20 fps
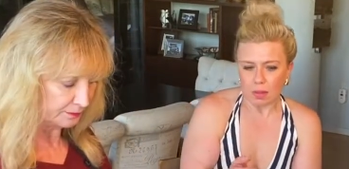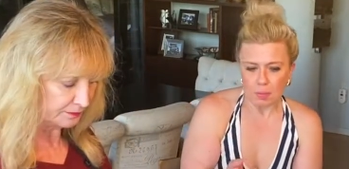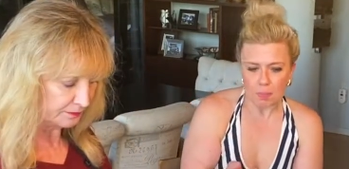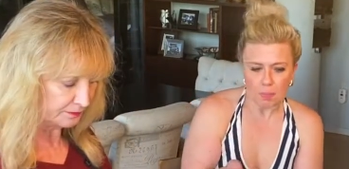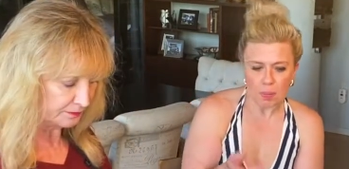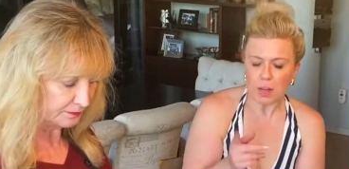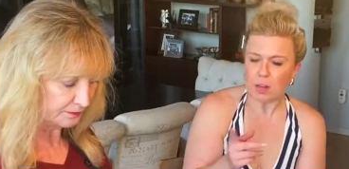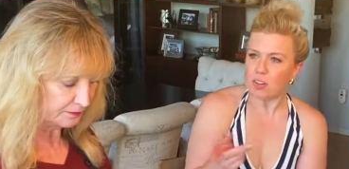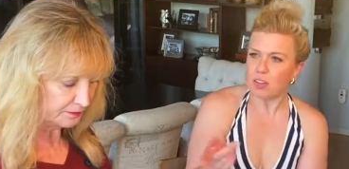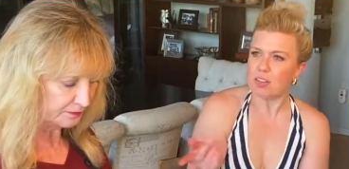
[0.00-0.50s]

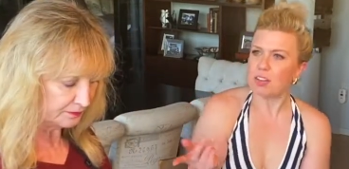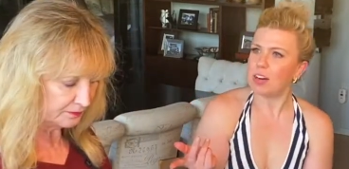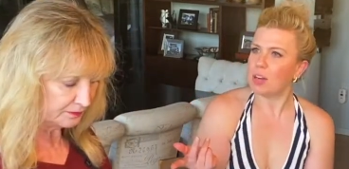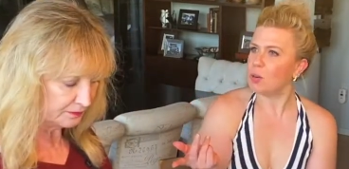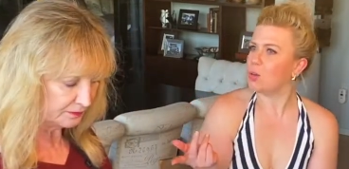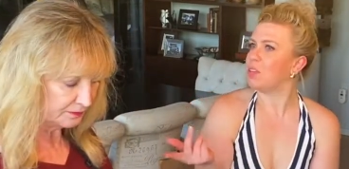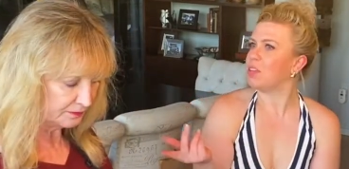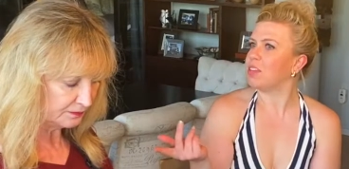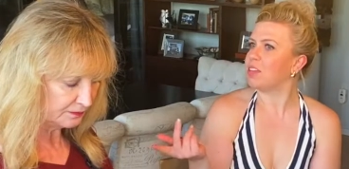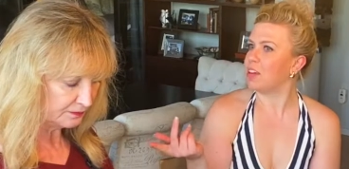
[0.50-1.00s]
Speaker 1: better than I
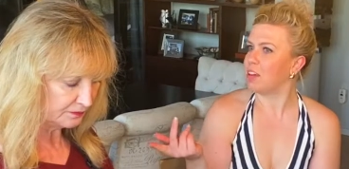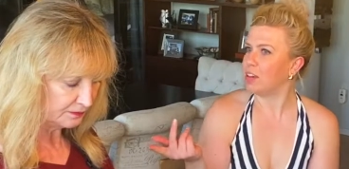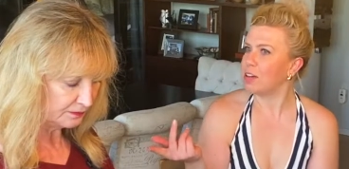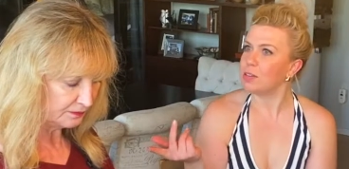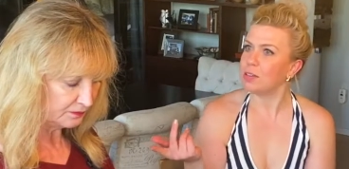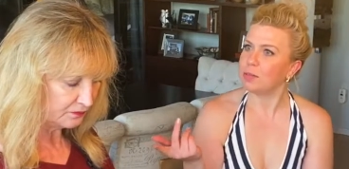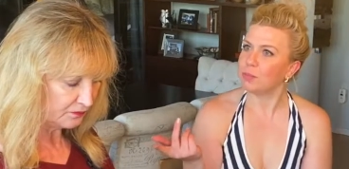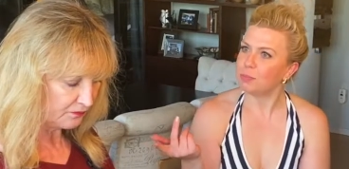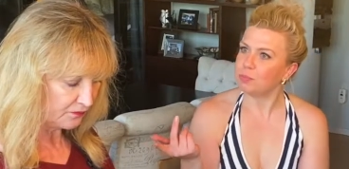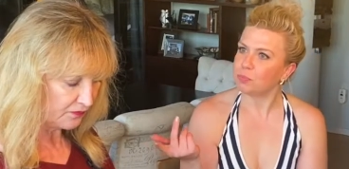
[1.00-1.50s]
would think.
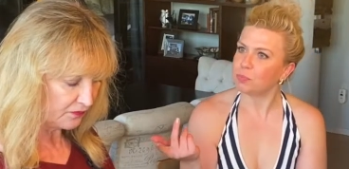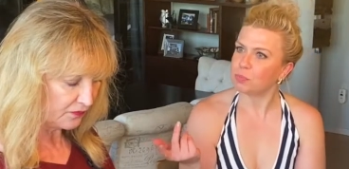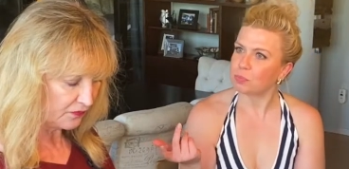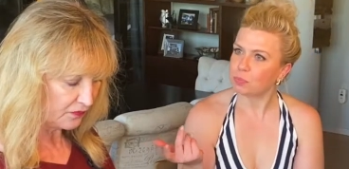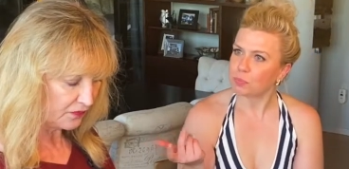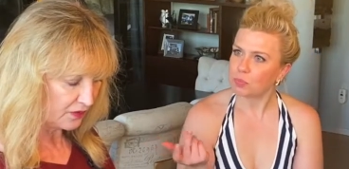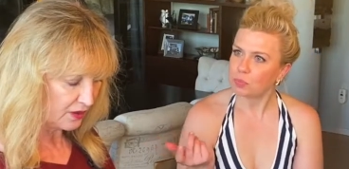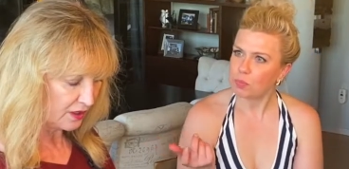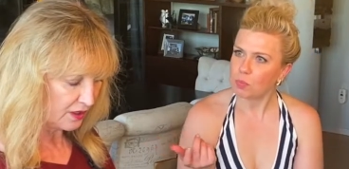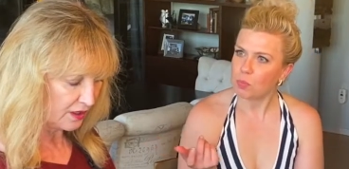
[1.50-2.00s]

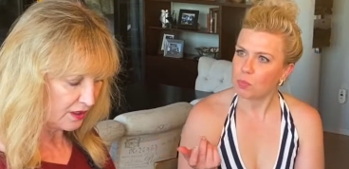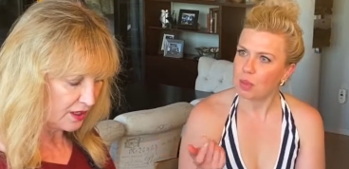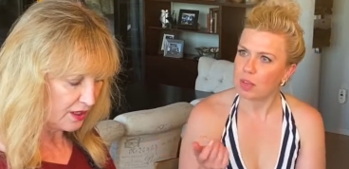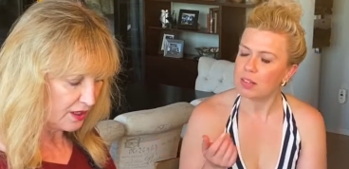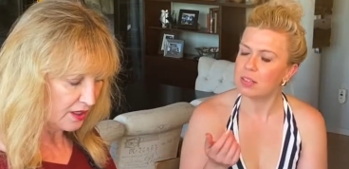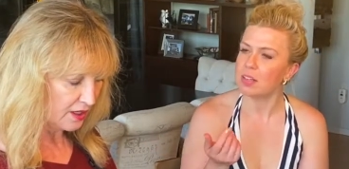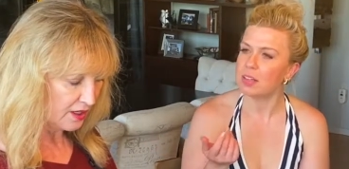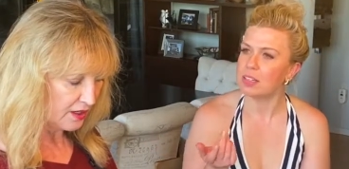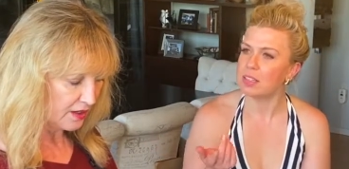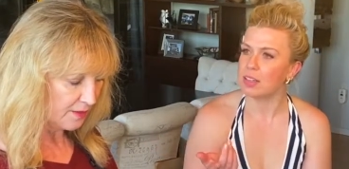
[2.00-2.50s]
That's
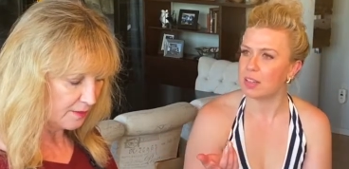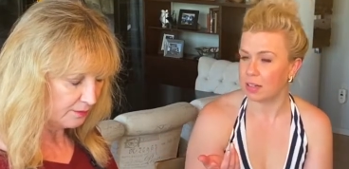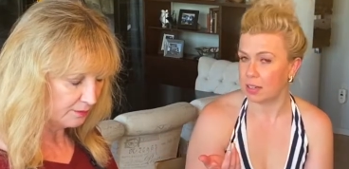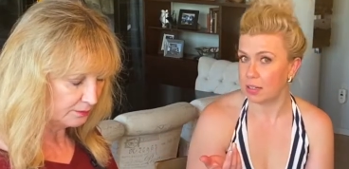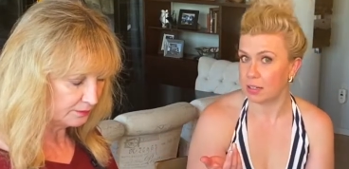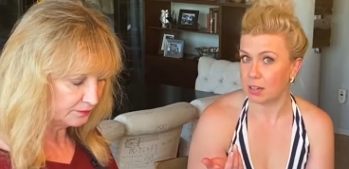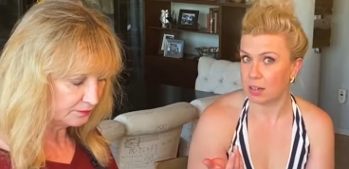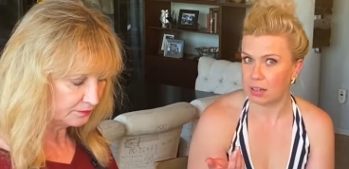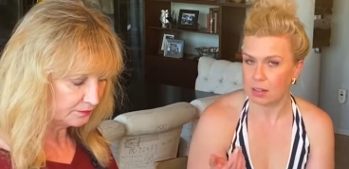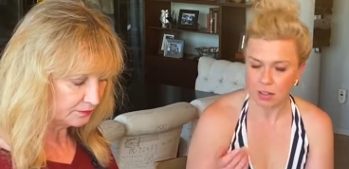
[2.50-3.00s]
not saying a
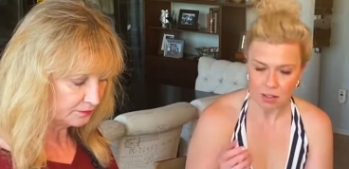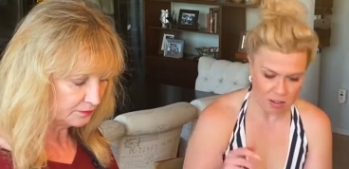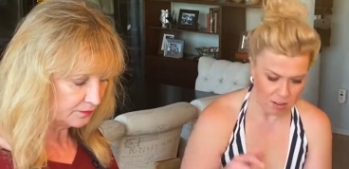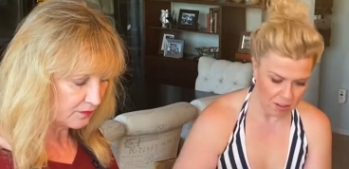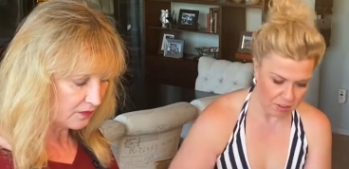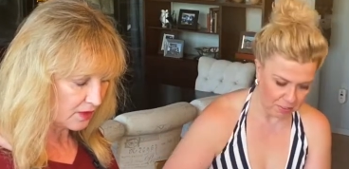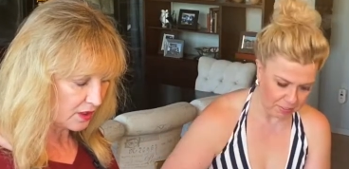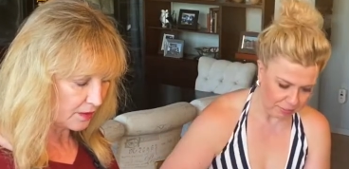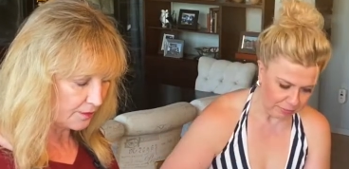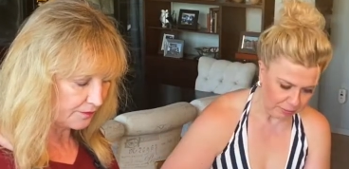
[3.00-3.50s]
ton.
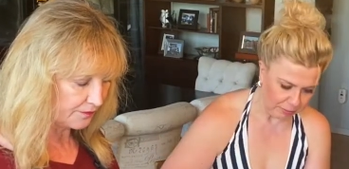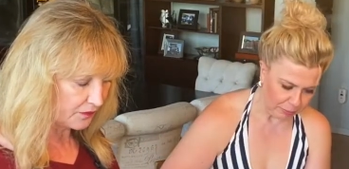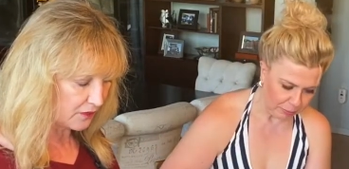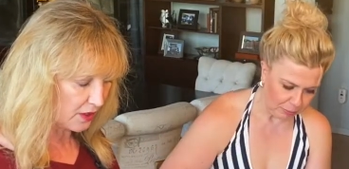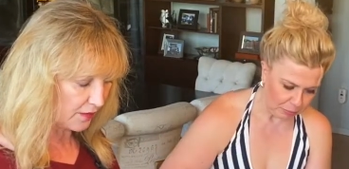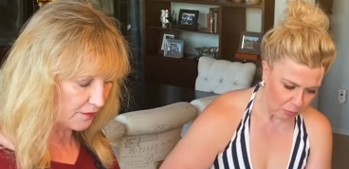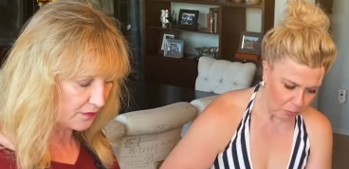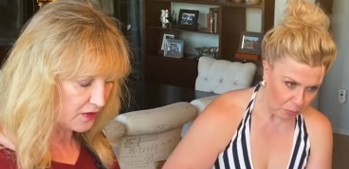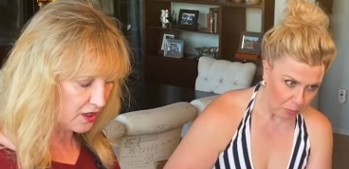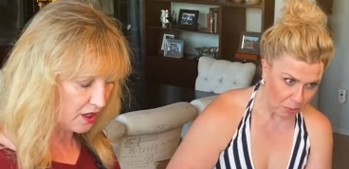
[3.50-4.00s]

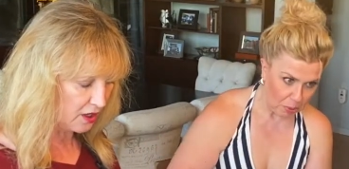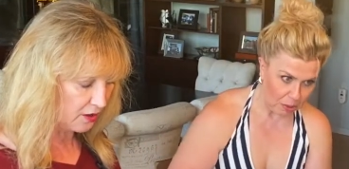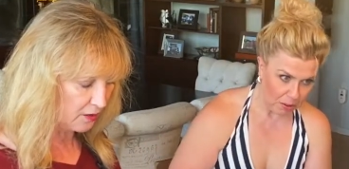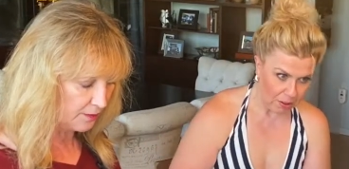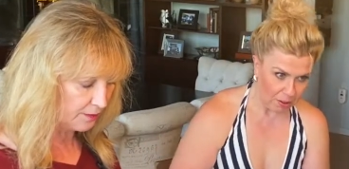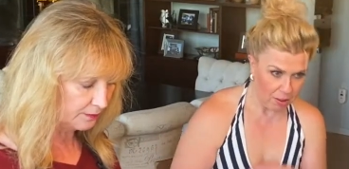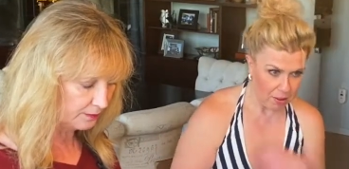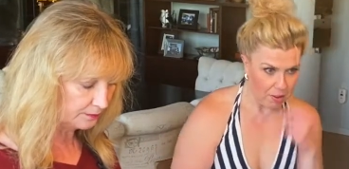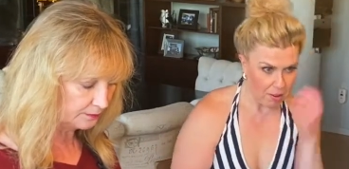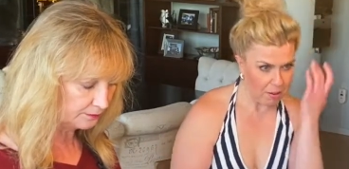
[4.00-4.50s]
Speaker 2: No,
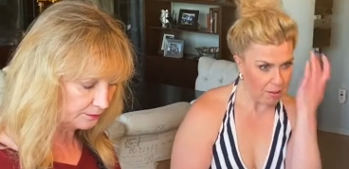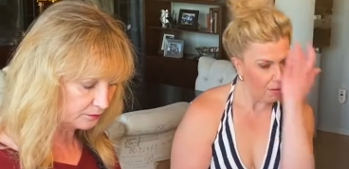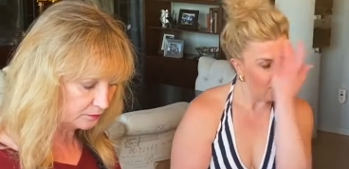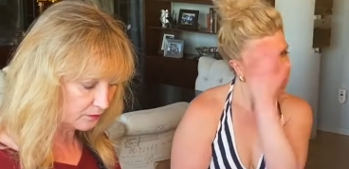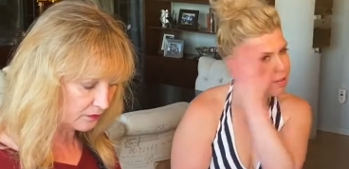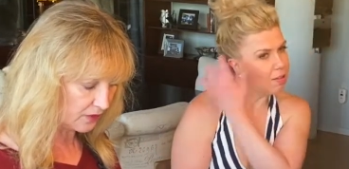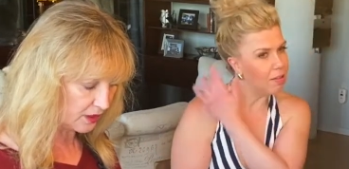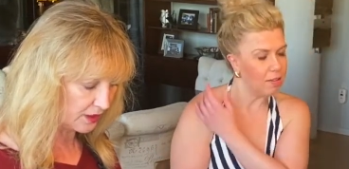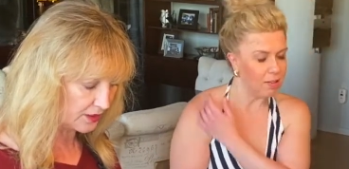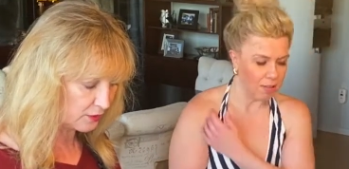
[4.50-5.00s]

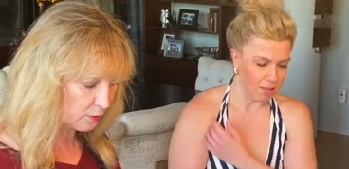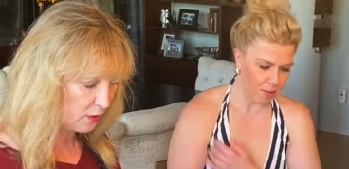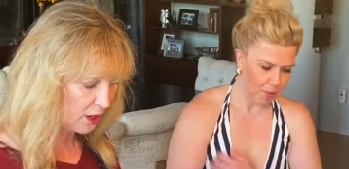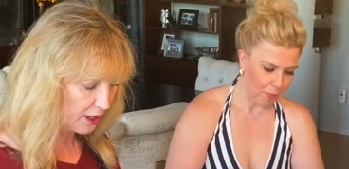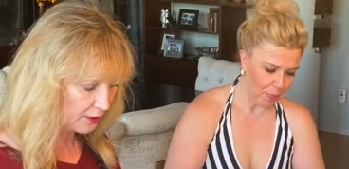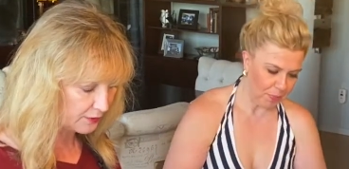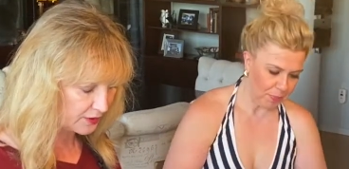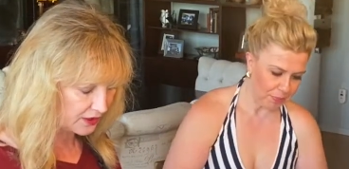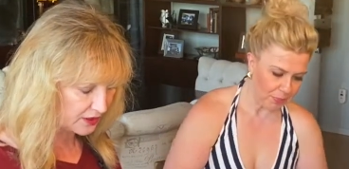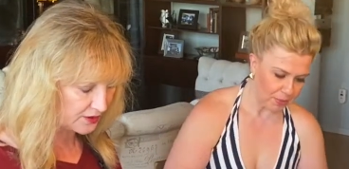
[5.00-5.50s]
it's
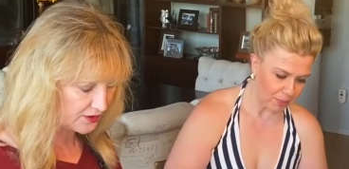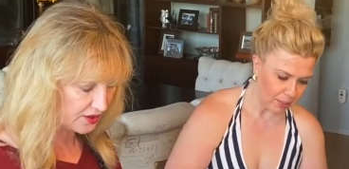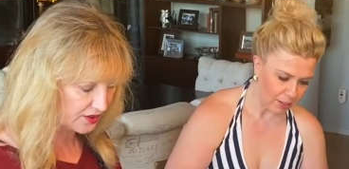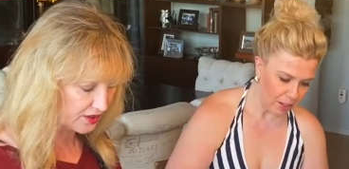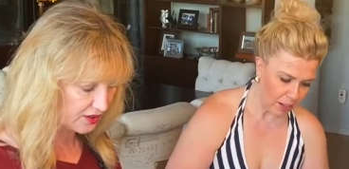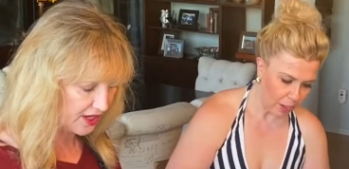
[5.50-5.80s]
watery because it's